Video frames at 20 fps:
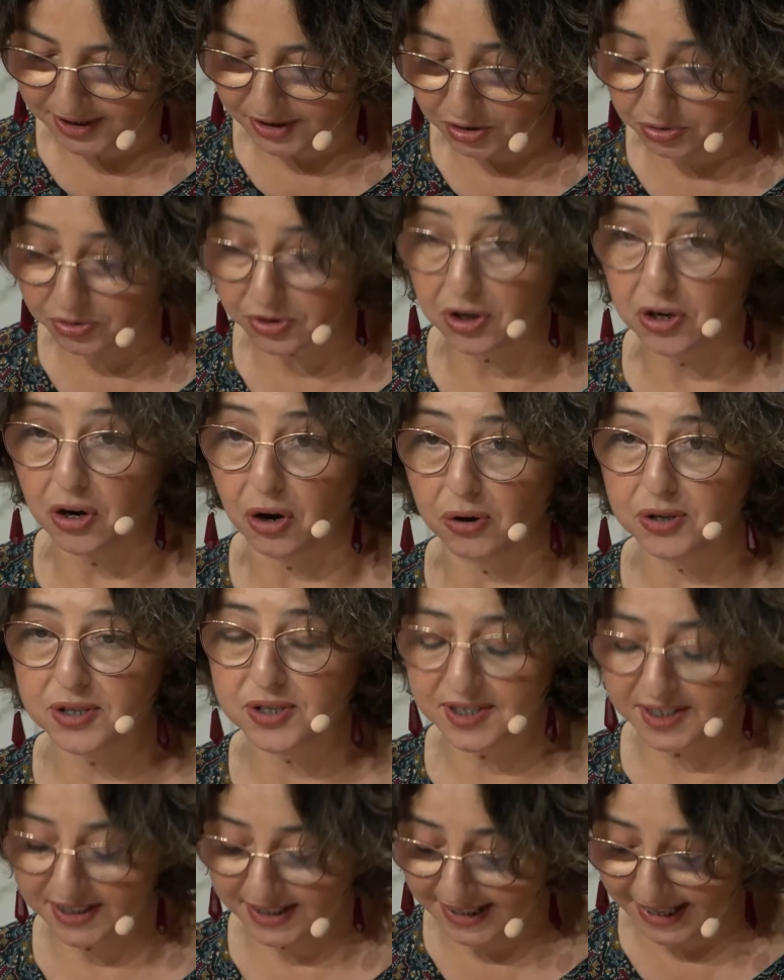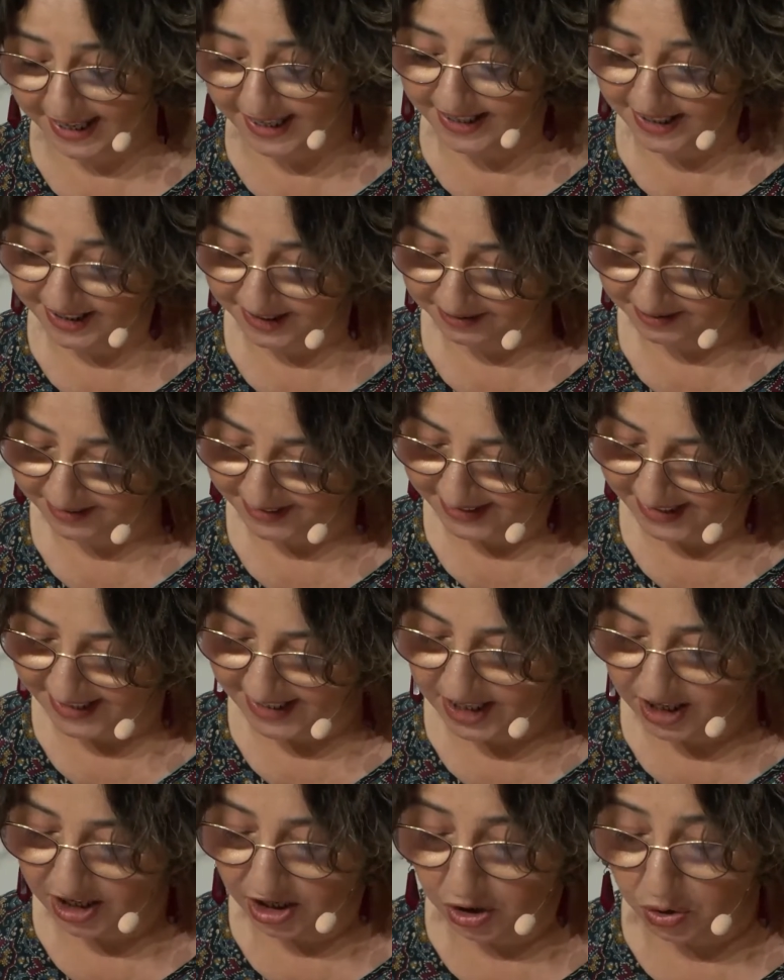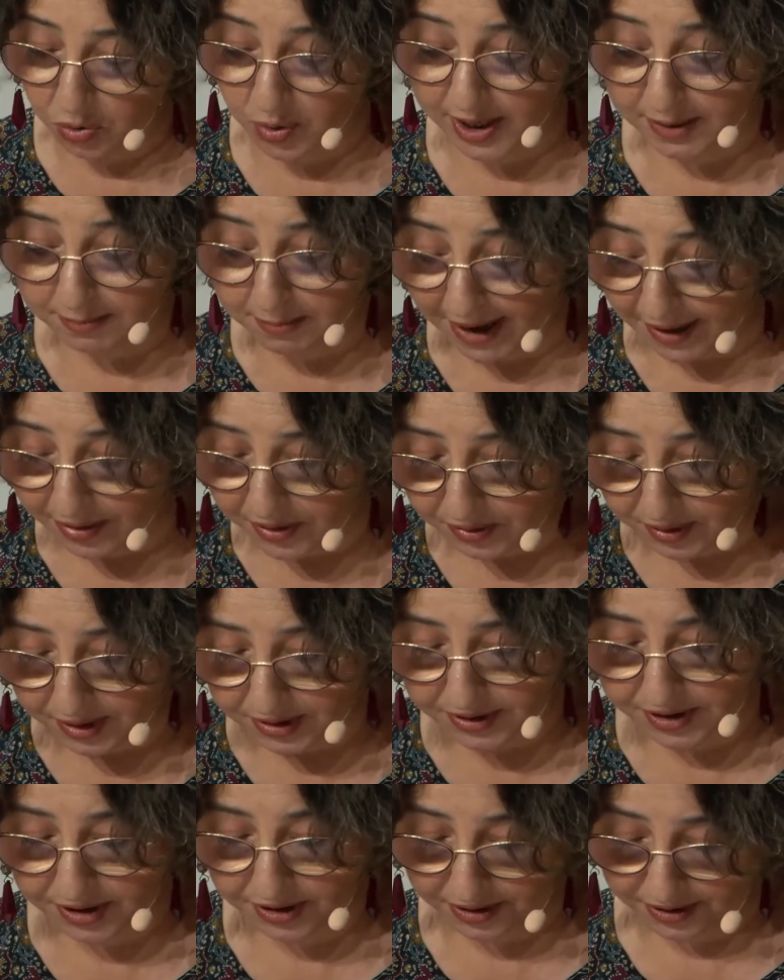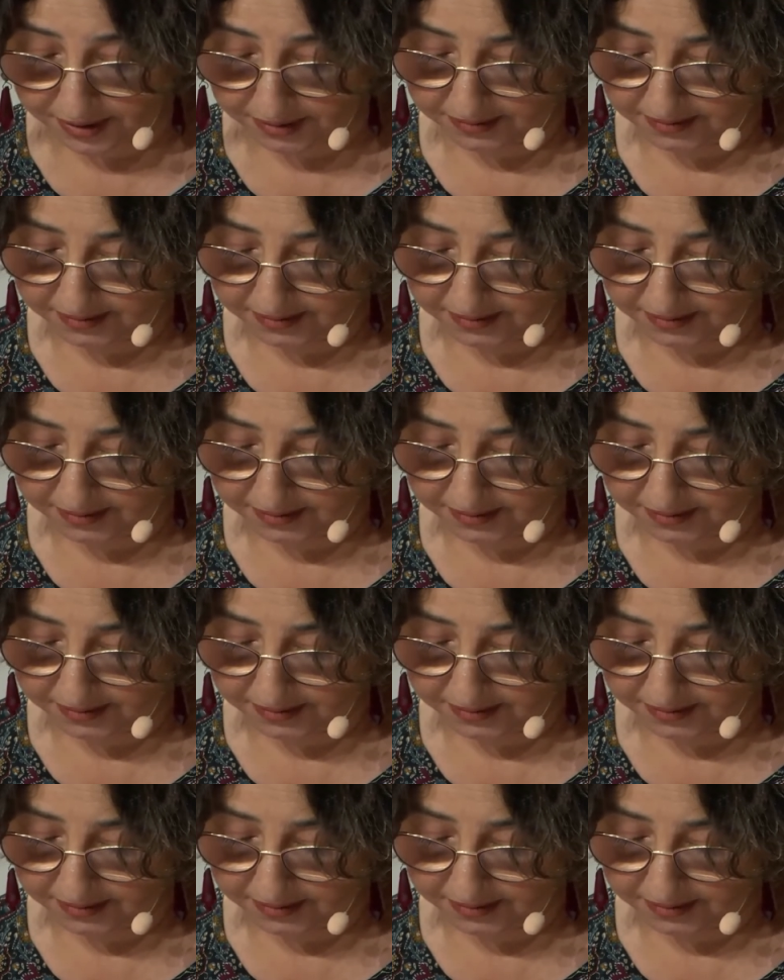to the lost nanny who had mothered her.